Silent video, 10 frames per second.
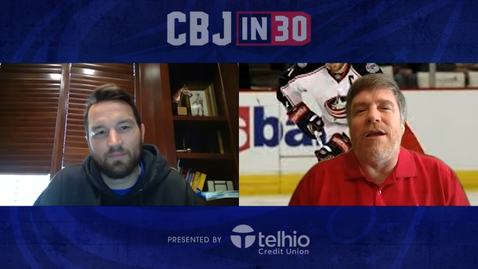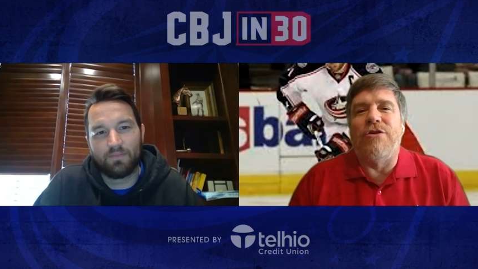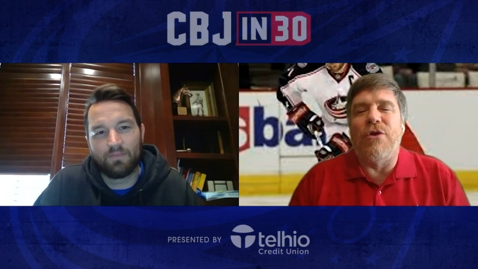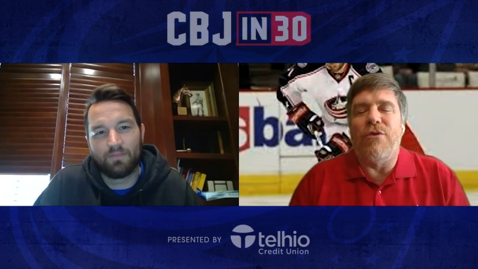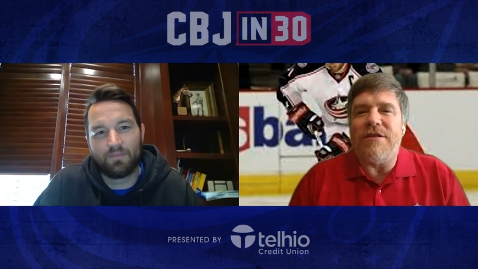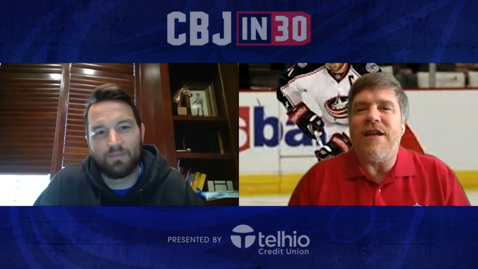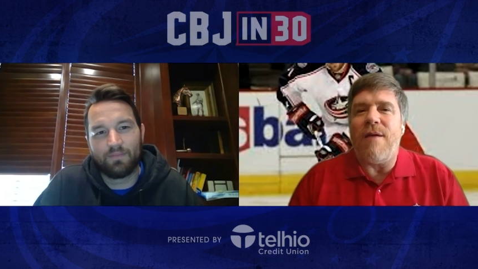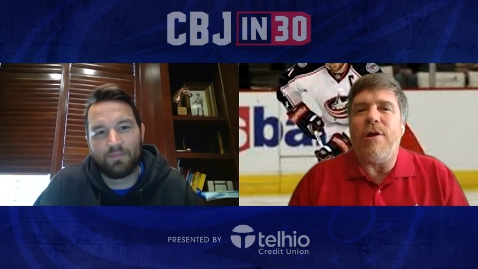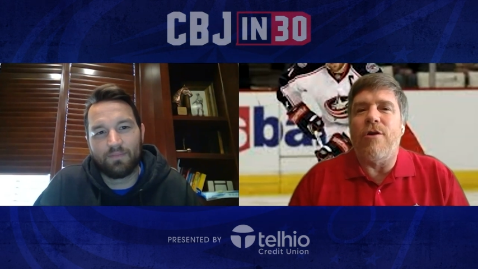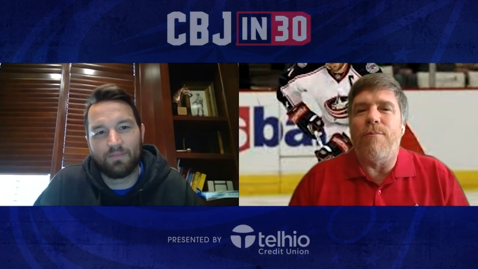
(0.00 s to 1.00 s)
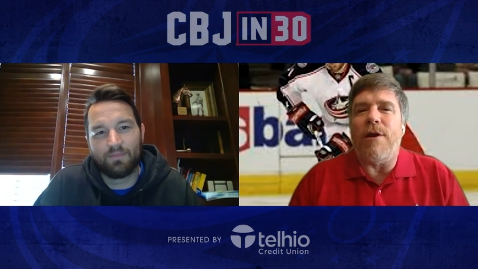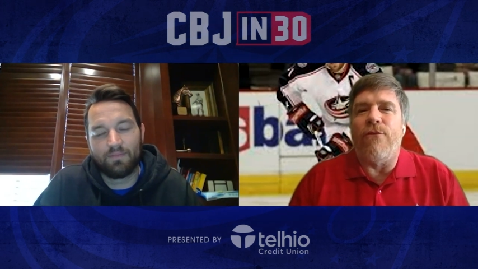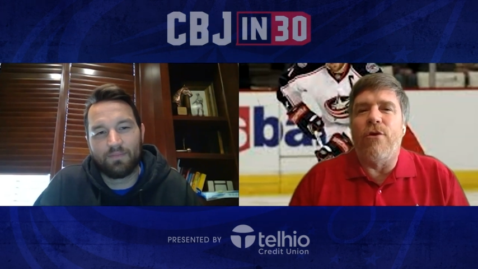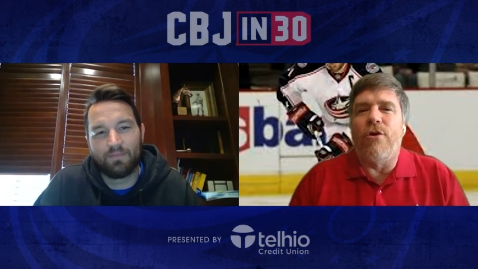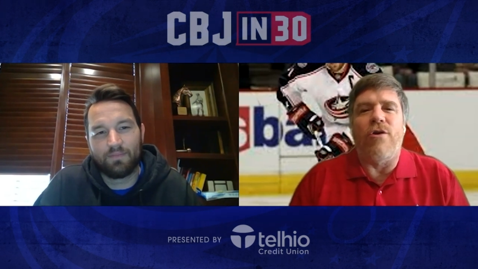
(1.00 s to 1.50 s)
Speaker 1: So this time it could be for
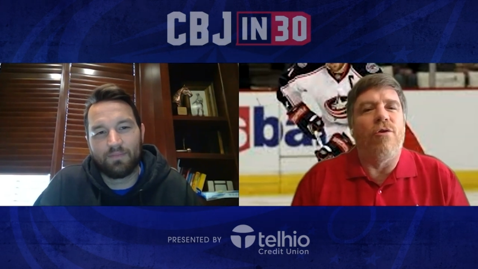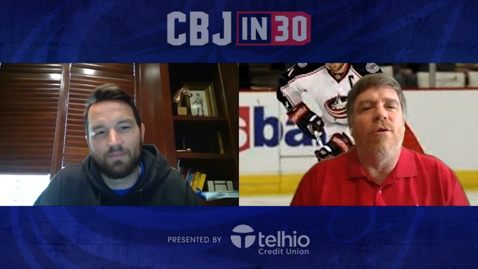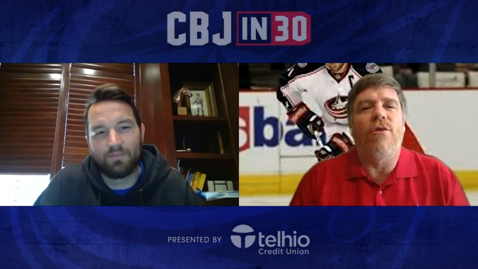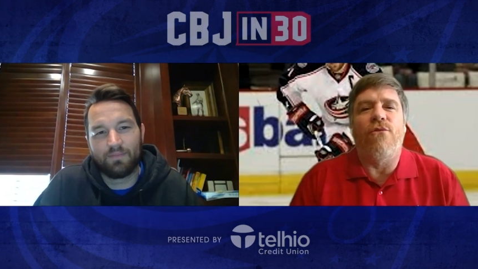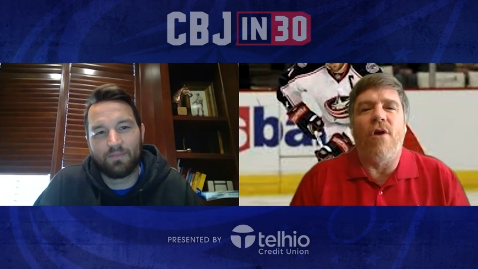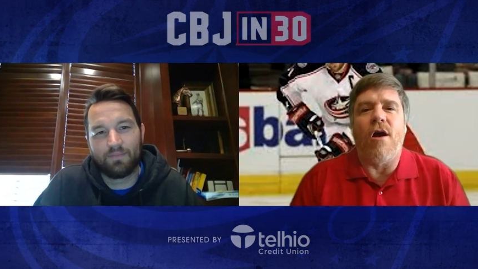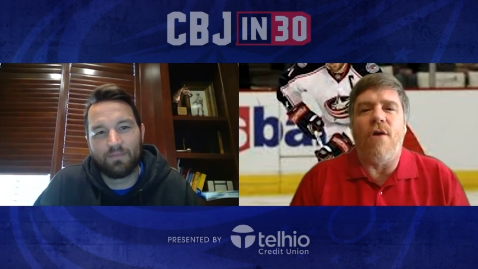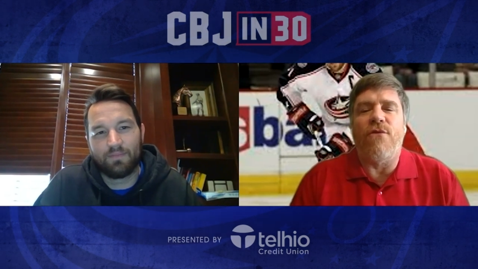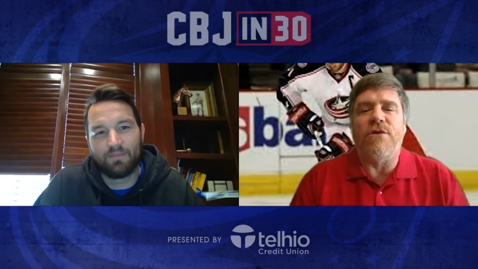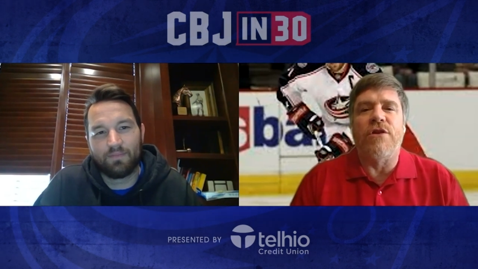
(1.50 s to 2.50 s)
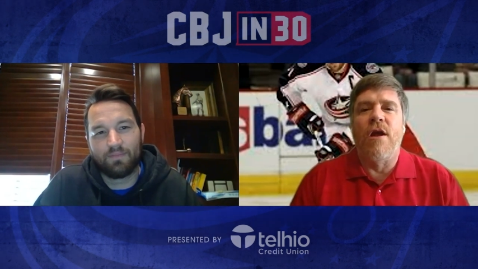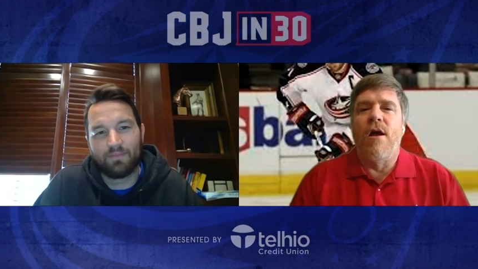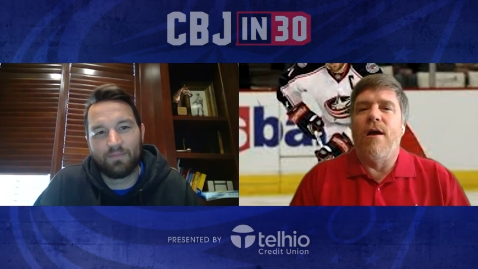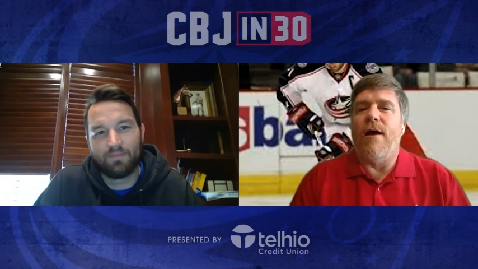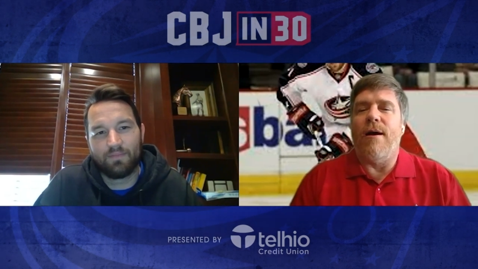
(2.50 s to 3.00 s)
good. You're in the front office.
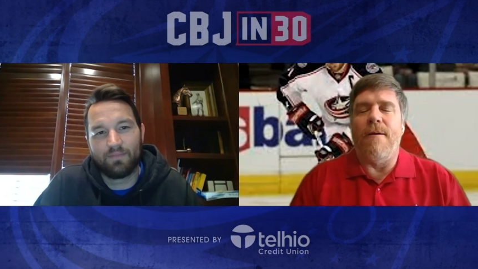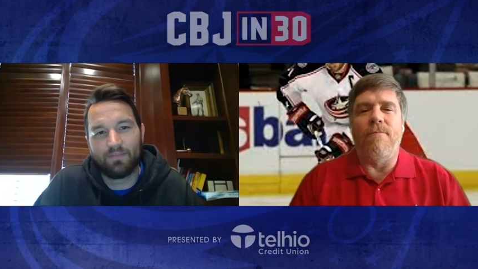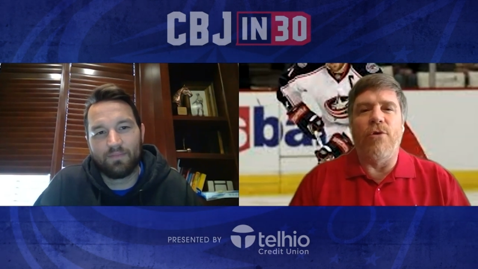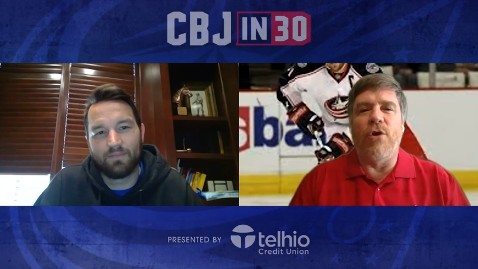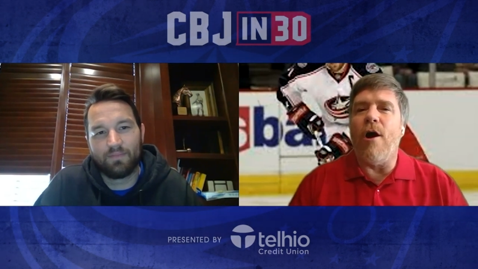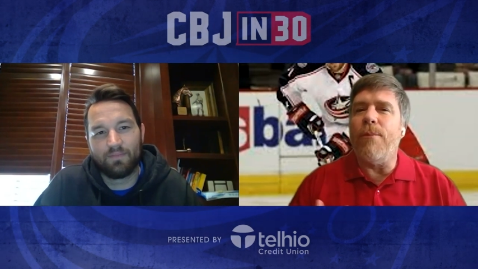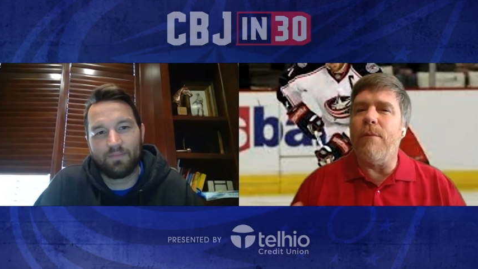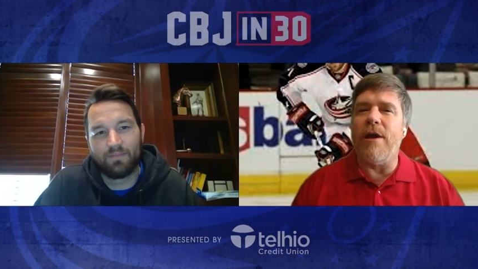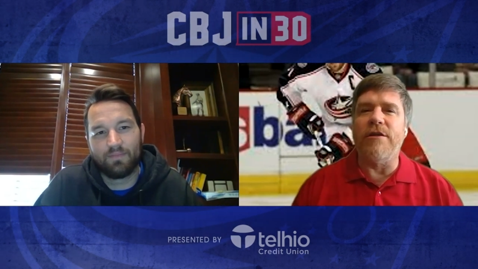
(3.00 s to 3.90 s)
Um, you're helping to make